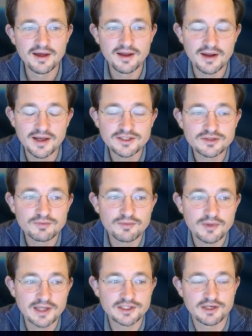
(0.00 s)
Next,
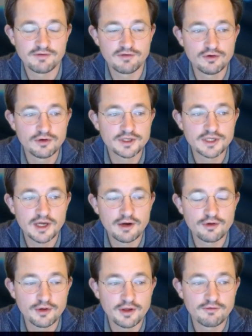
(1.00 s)
let's have a look at how
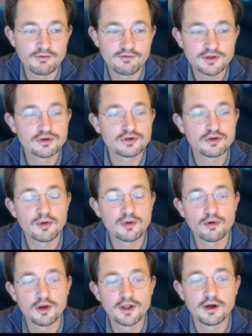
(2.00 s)
you can fit your topic
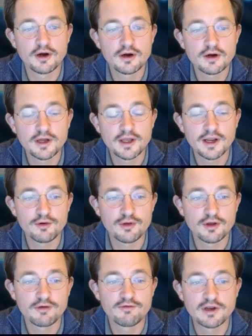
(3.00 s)
model in R and how you
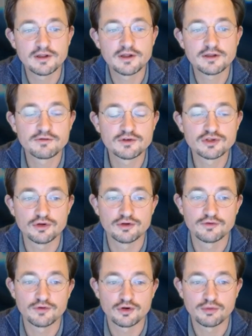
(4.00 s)
can validate the result
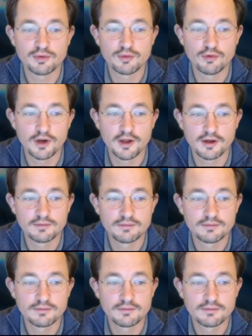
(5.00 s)
of your topic modeling.